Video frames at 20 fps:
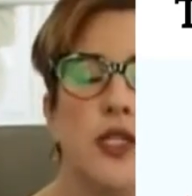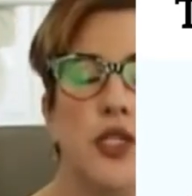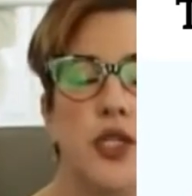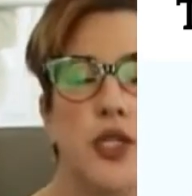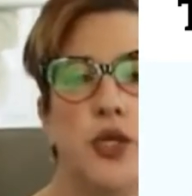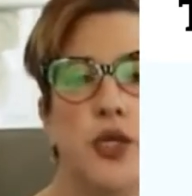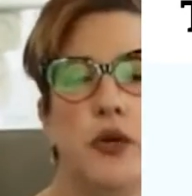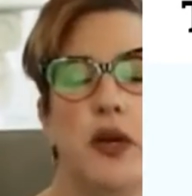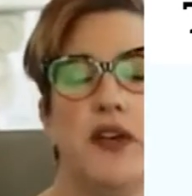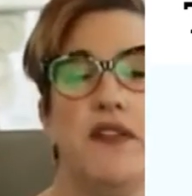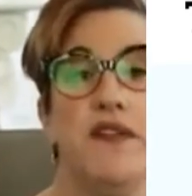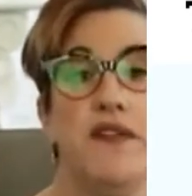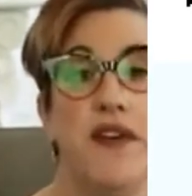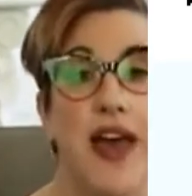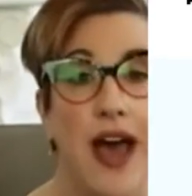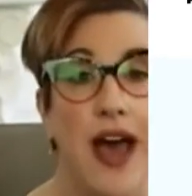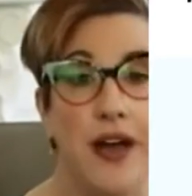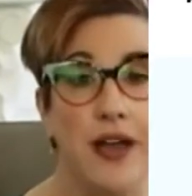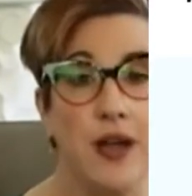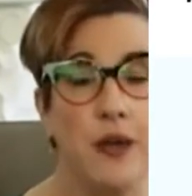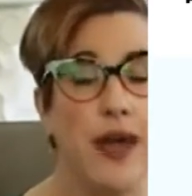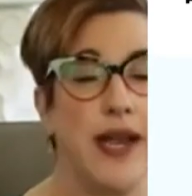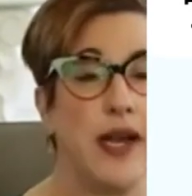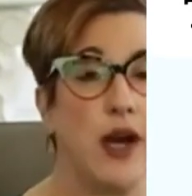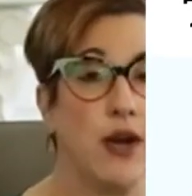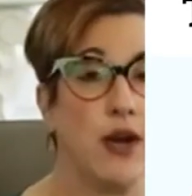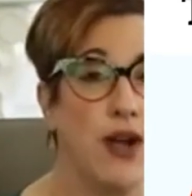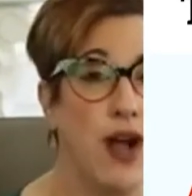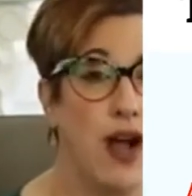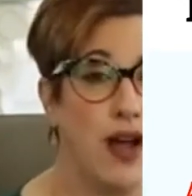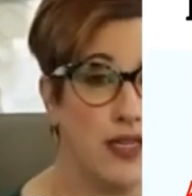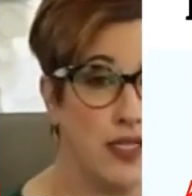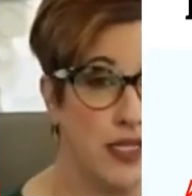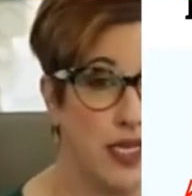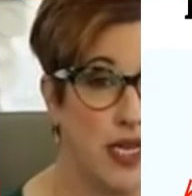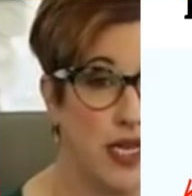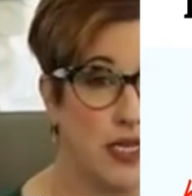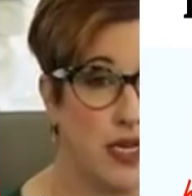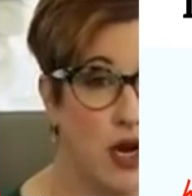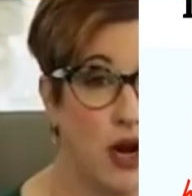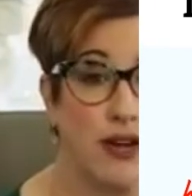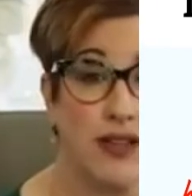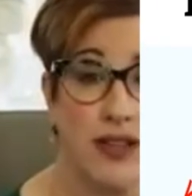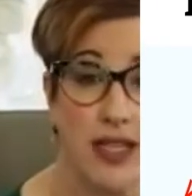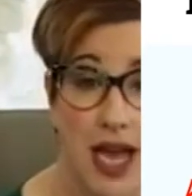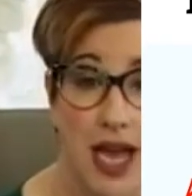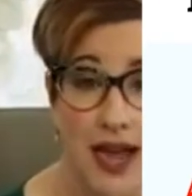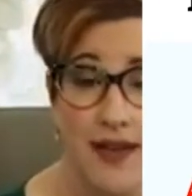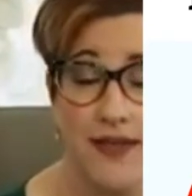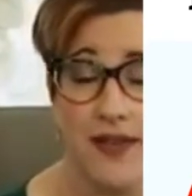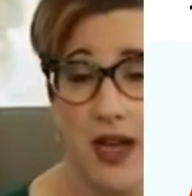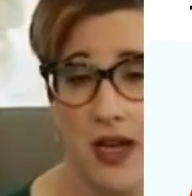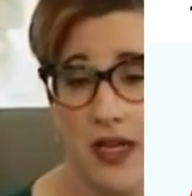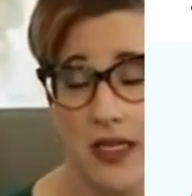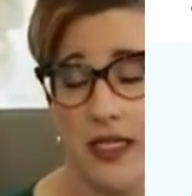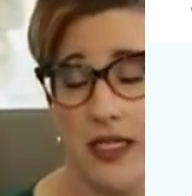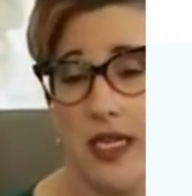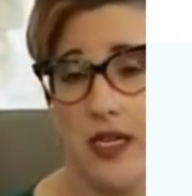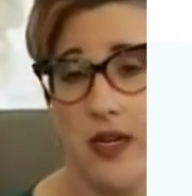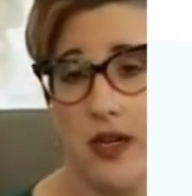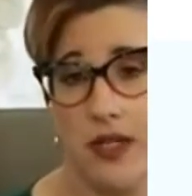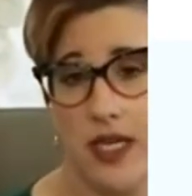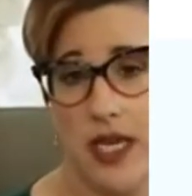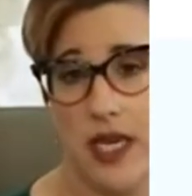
to evaluate our content, our live content on the